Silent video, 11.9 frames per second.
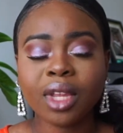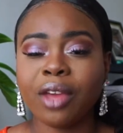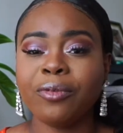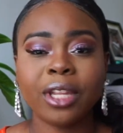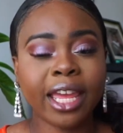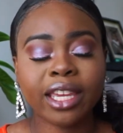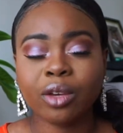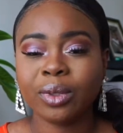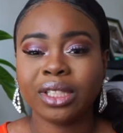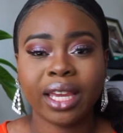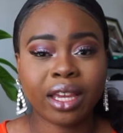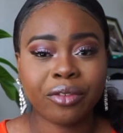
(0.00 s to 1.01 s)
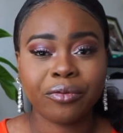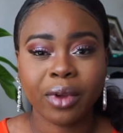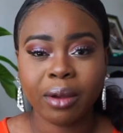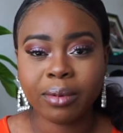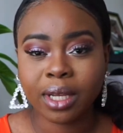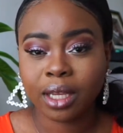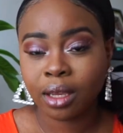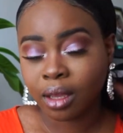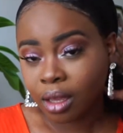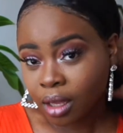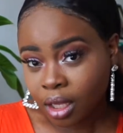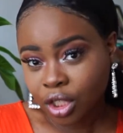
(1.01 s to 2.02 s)
I feel like it was like a very
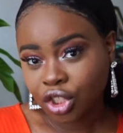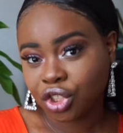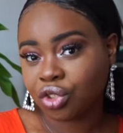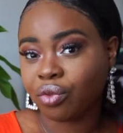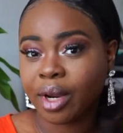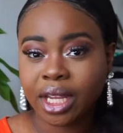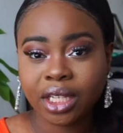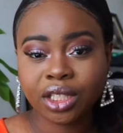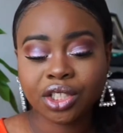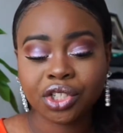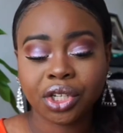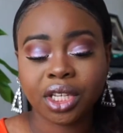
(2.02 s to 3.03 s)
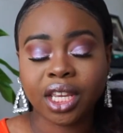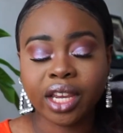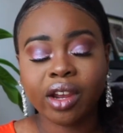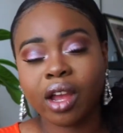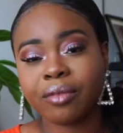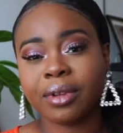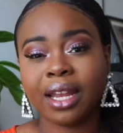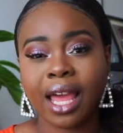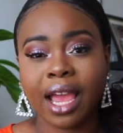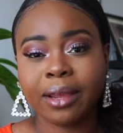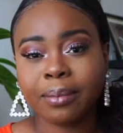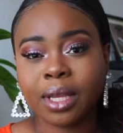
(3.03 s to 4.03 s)
strange year of
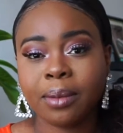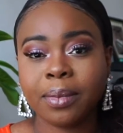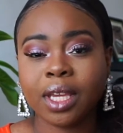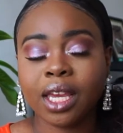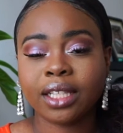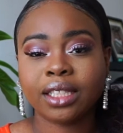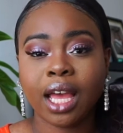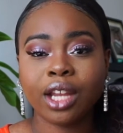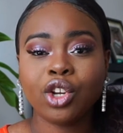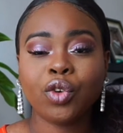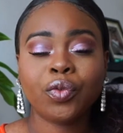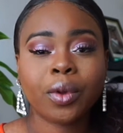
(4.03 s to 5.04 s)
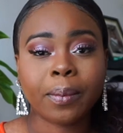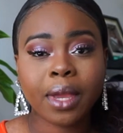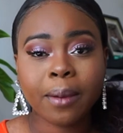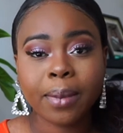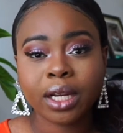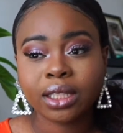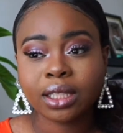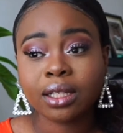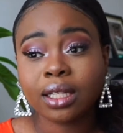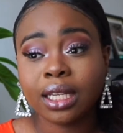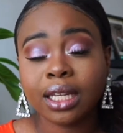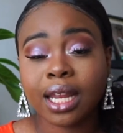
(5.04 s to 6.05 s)
alignment, because I know for me
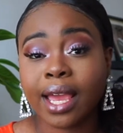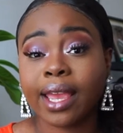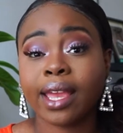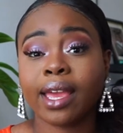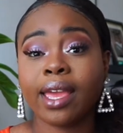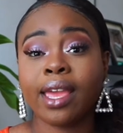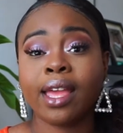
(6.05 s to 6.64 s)
personally, like,